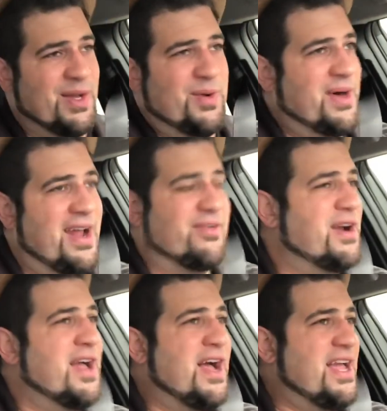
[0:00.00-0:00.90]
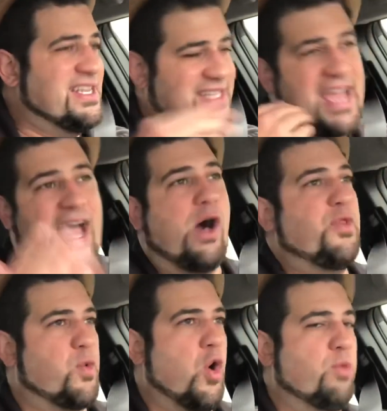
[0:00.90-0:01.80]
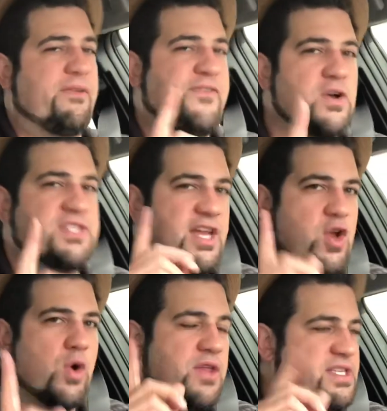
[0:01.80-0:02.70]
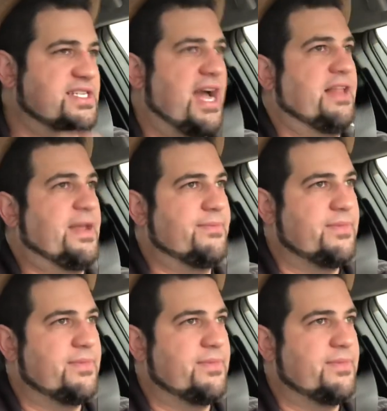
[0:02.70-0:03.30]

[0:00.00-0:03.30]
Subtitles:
whatever, is like out on the road. But first, a note on the styling.